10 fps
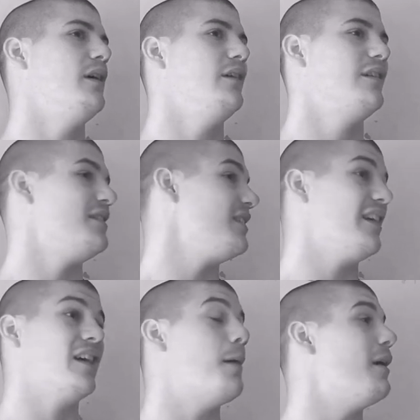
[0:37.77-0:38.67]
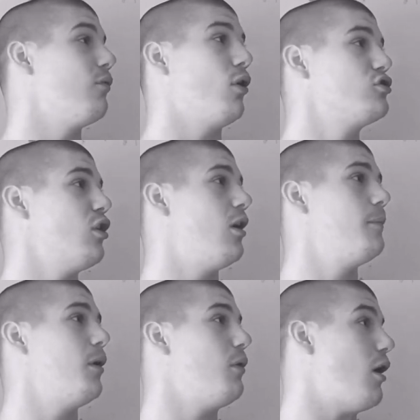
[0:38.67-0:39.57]
mean, it came at the wrong
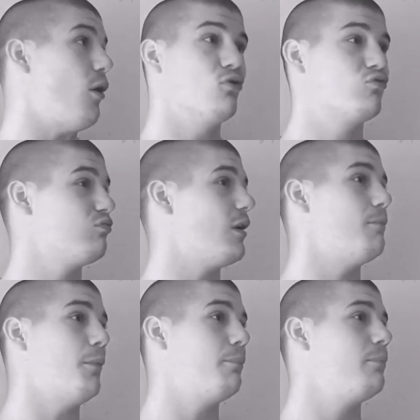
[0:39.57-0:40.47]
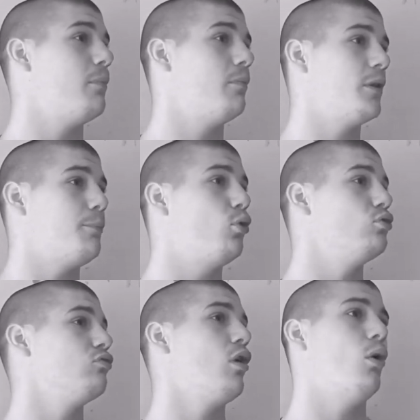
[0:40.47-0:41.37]
time. The
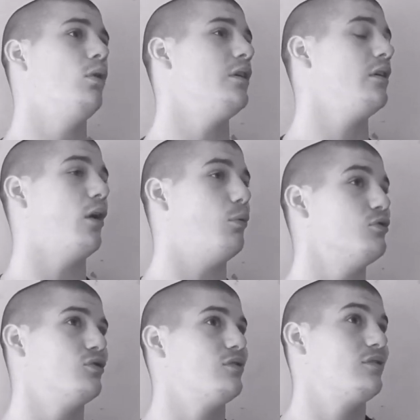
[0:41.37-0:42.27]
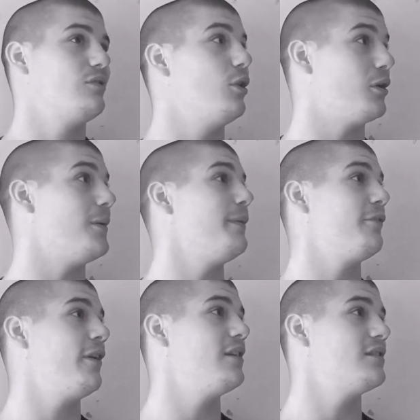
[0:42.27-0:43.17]
balls were rolling and I was looking at
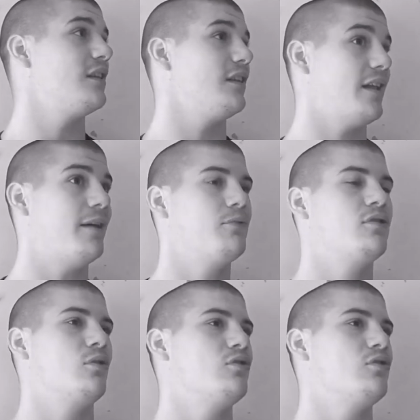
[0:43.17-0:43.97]
big things at that